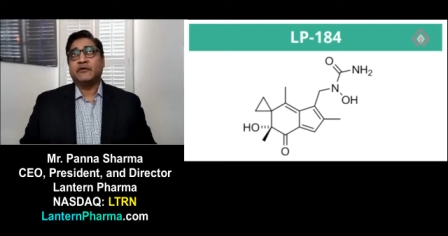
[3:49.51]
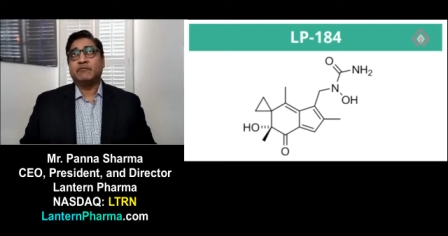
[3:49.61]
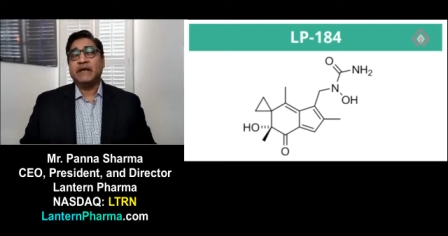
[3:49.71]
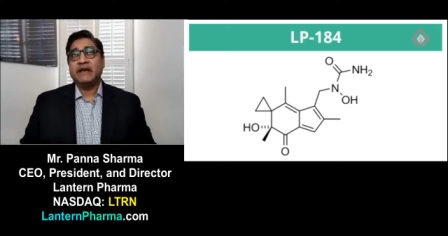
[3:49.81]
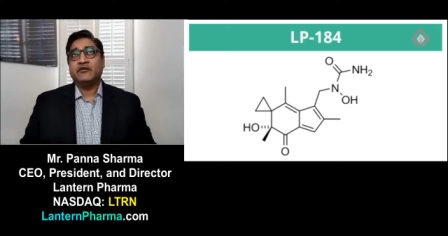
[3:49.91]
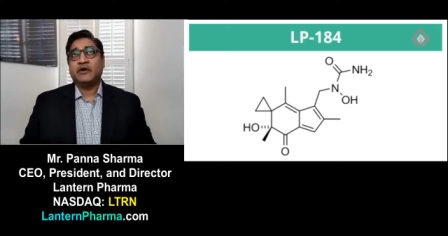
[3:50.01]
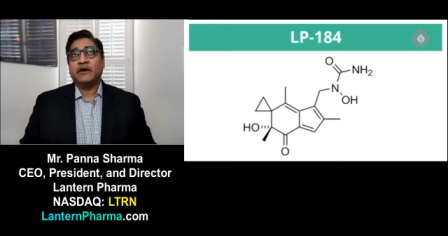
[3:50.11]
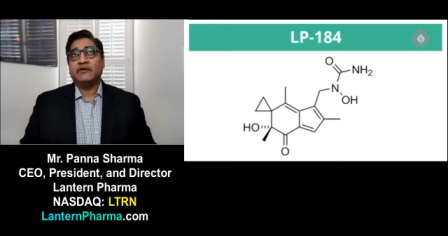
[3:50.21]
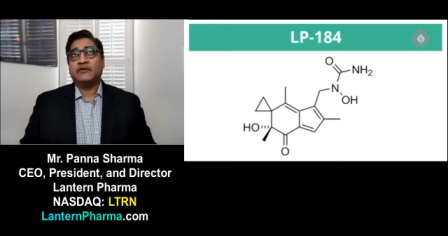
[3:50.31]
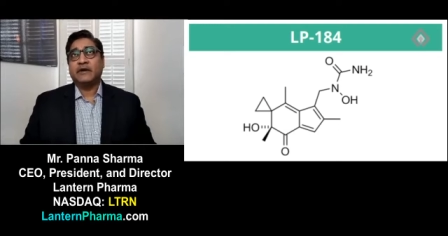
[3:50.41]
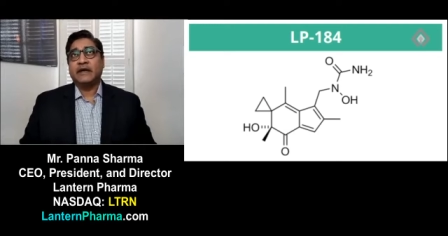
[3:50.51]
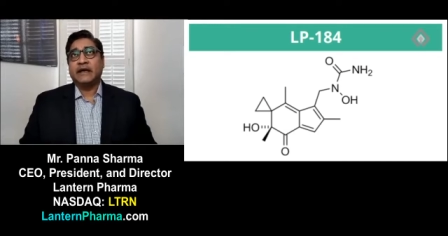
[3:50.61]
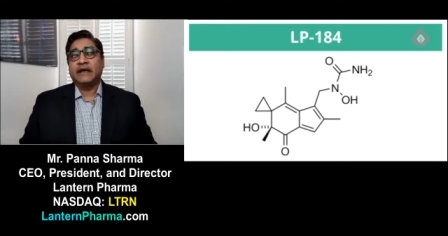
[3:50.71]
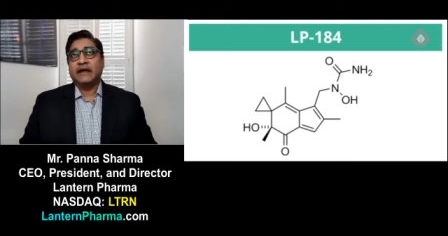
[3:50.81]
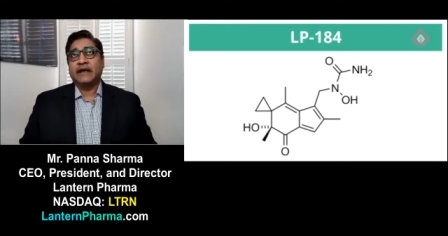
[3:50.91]
So many drugs,
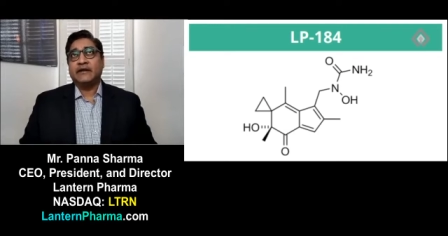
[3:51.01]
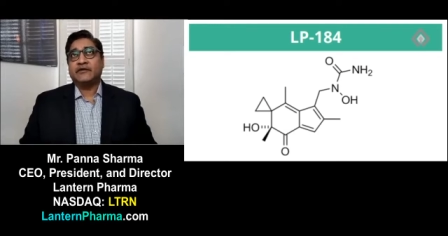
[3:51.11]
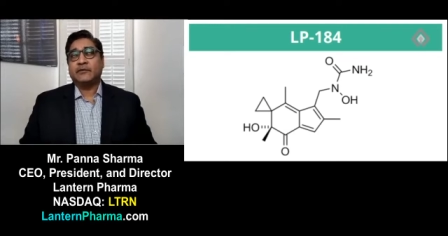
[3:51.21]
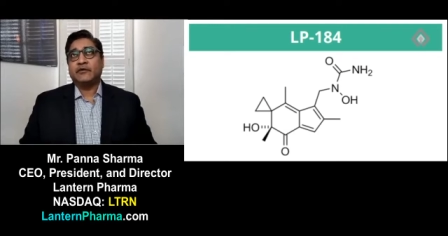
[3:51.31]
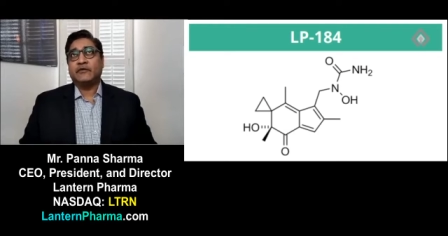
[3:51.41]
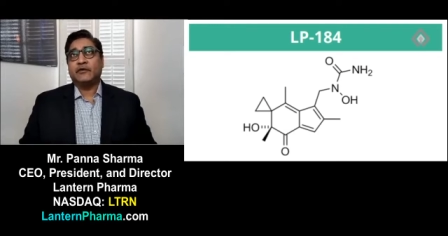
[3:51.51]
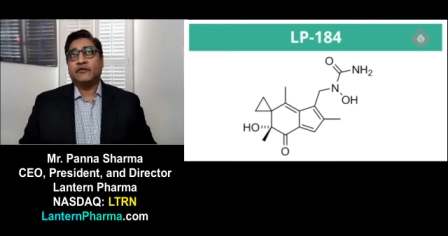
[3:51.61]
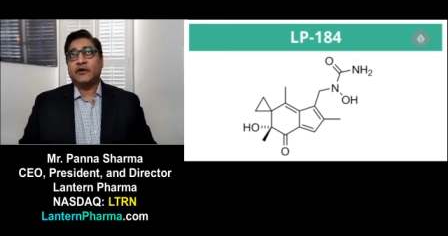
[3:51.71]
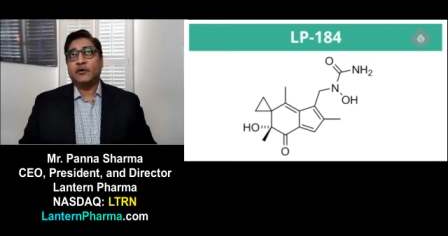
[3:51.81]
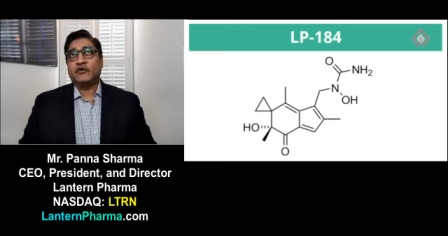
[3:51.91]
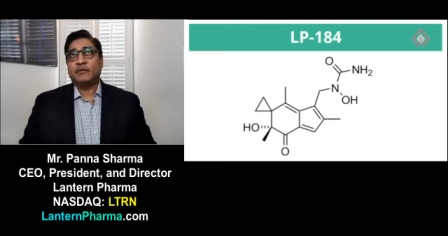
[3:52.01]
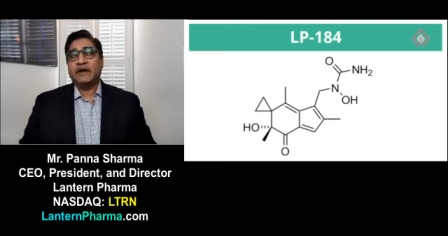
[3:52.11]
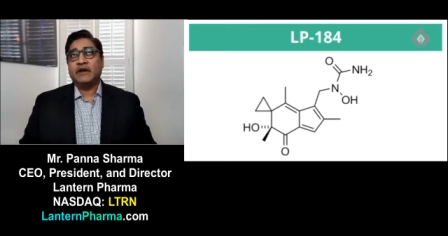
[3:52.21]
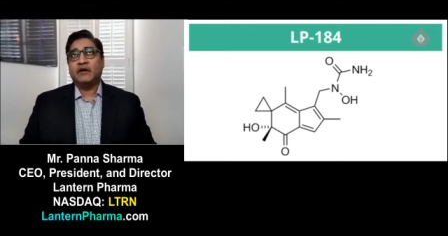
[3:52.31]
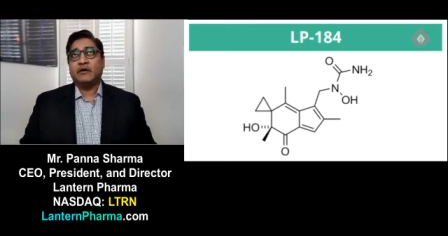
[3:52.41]
as some of your viewers
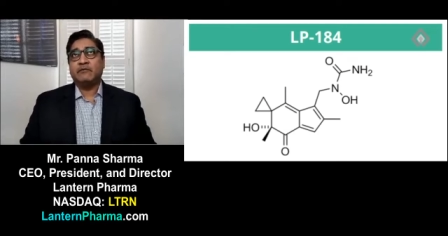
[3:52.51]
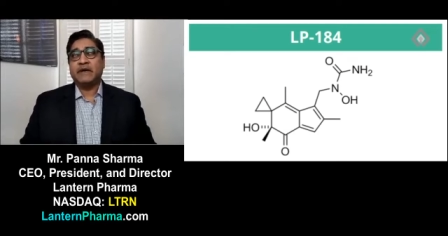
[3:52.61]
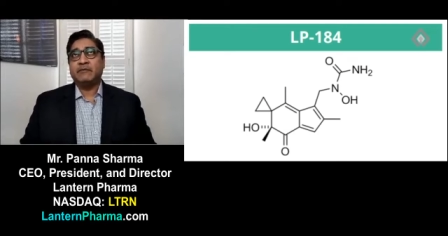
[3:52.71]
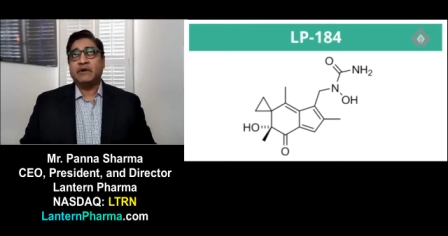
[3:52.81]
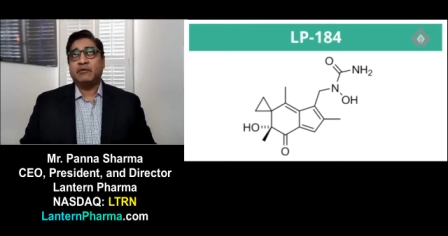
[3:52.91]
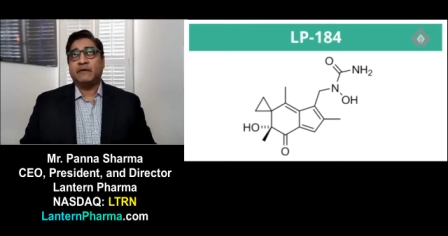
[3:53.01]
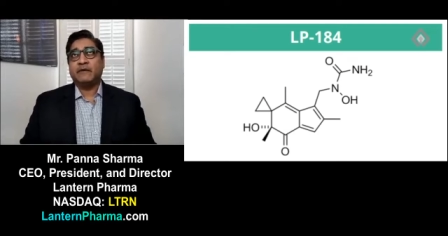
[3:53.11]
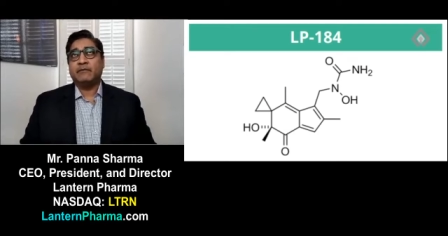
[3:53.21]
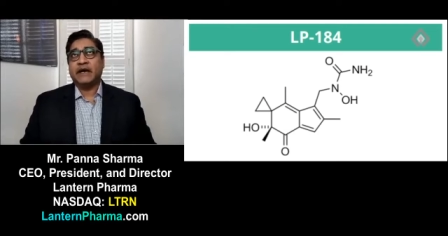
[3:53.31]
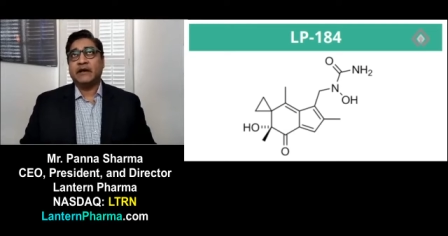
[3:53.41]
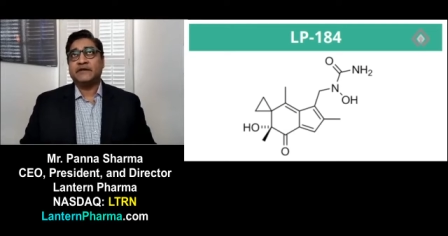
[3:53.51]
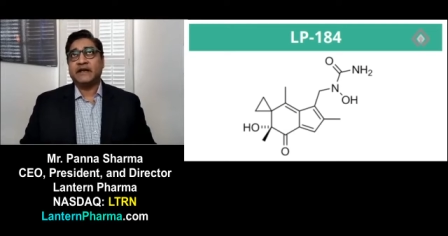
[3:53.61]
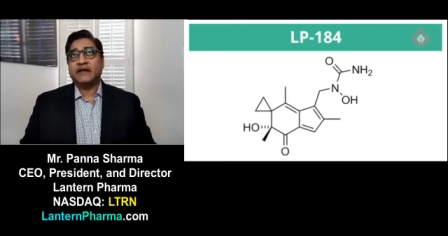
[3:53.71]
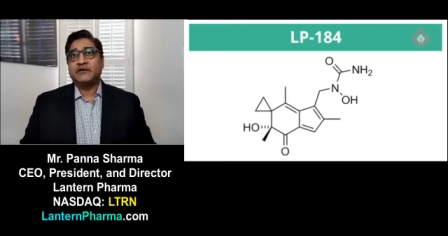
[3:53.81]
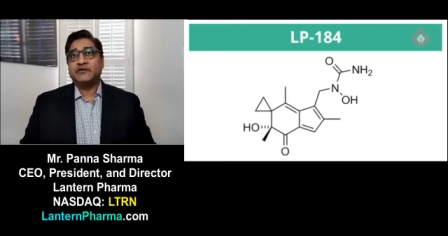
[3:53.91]
may know, and many people in the
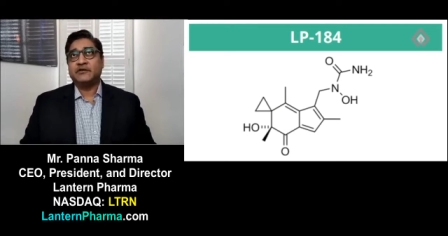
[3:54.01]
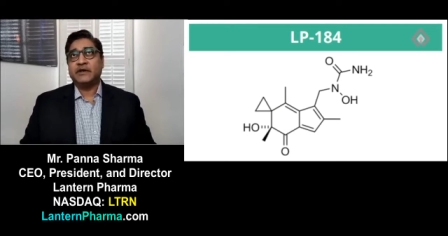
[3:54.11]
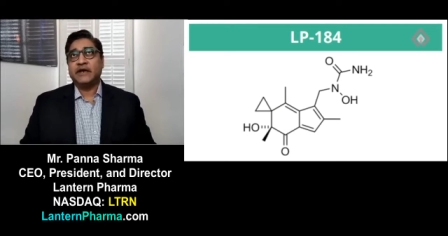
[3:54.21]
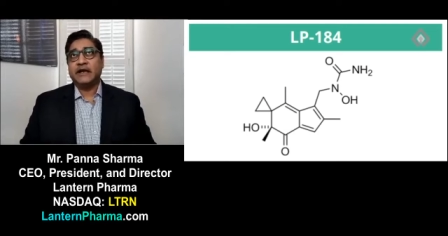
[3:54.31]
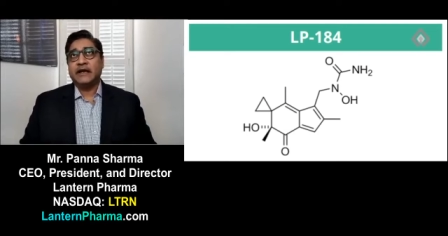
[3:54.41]
biotech industry,